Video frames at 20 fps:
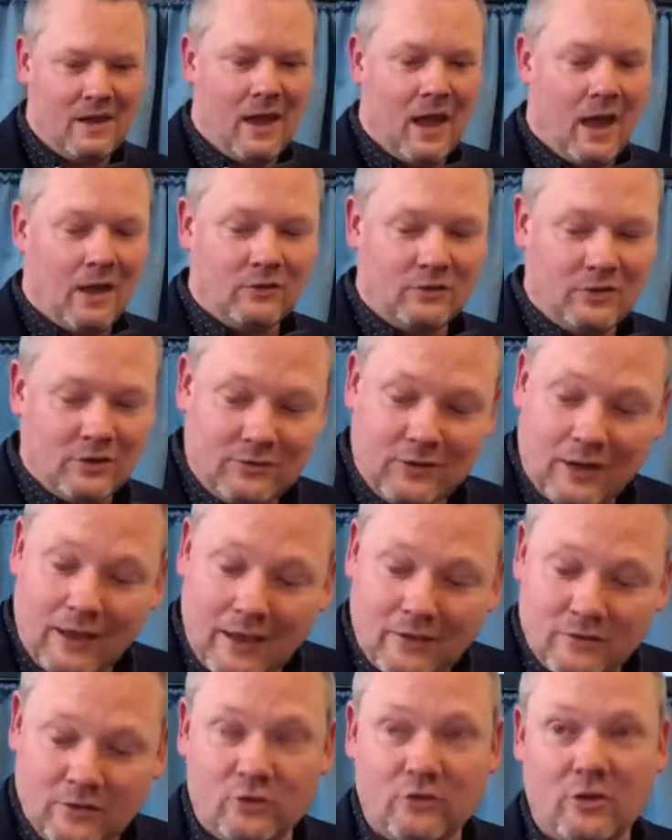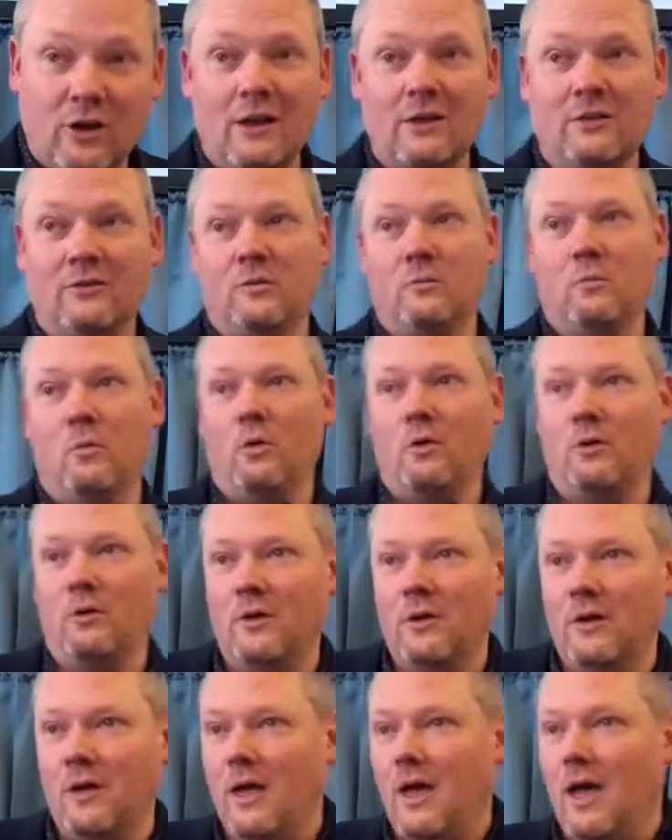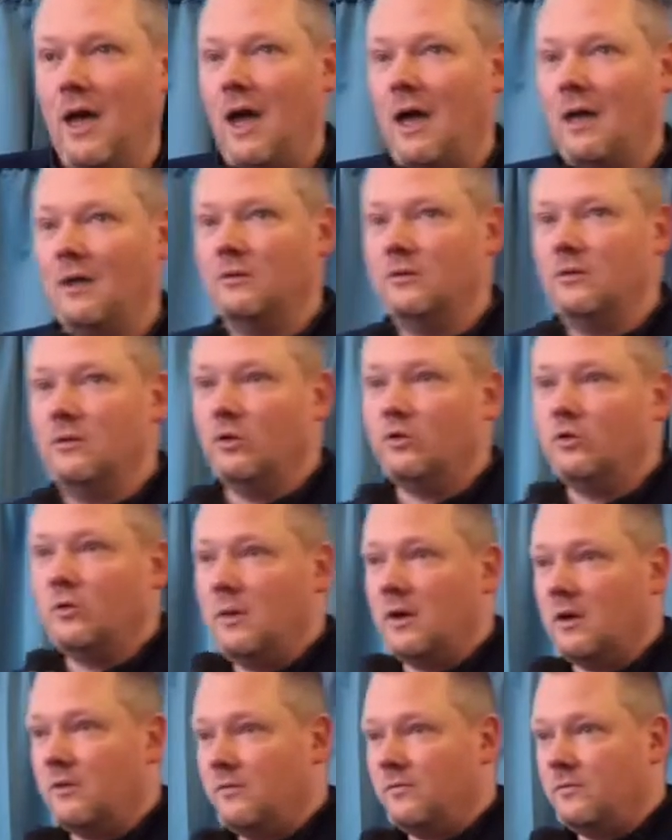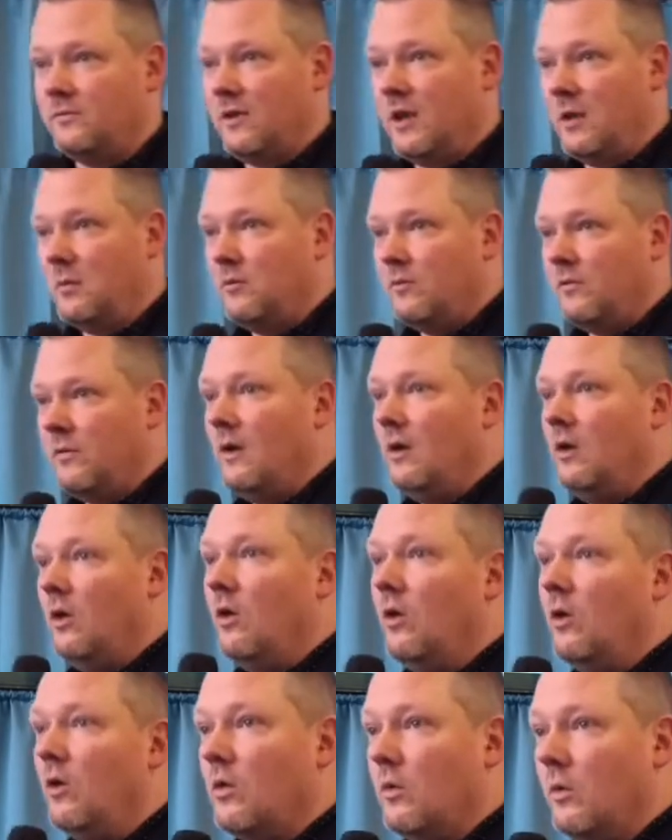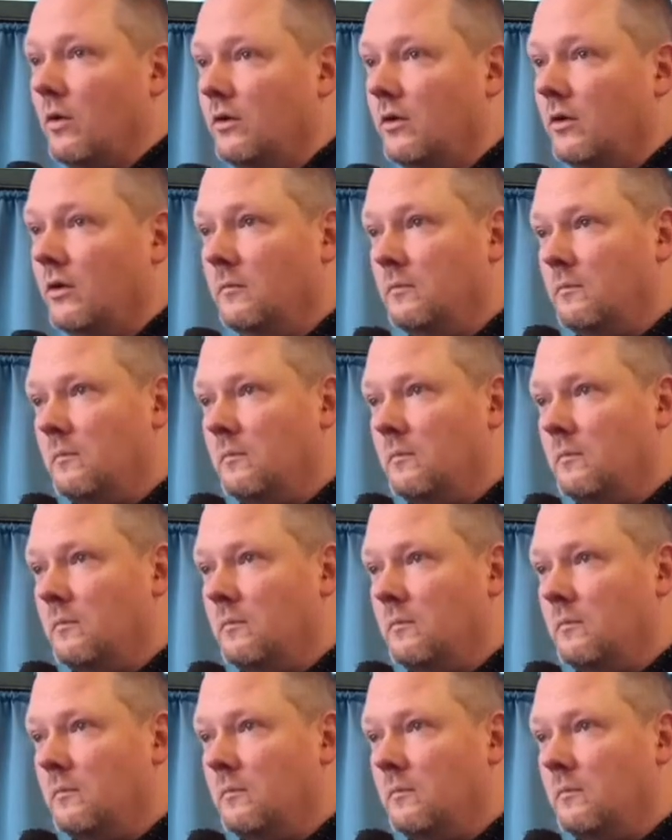And today is a challenging one, and not to make Tim feel awkward,